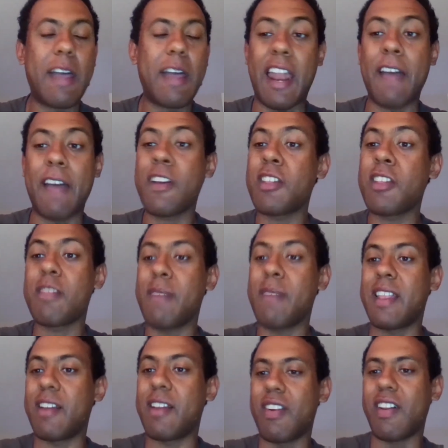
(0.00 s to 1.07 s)
And I think she's
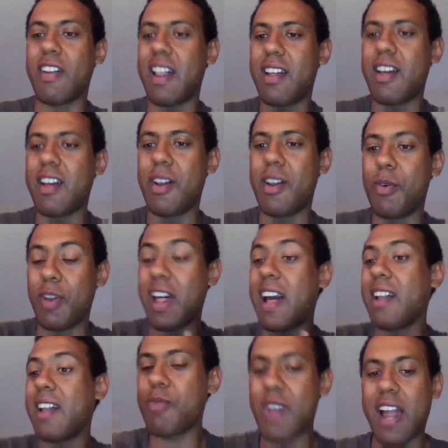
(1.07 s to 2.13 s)
made that
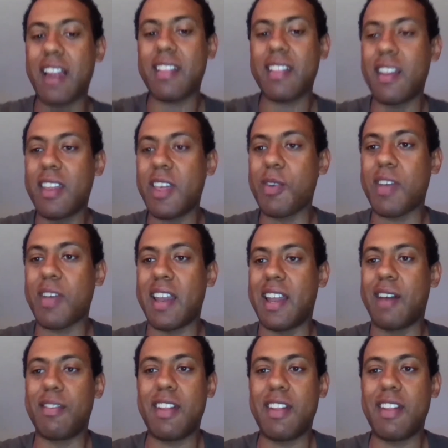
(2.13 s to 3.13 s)
reality in the UK now.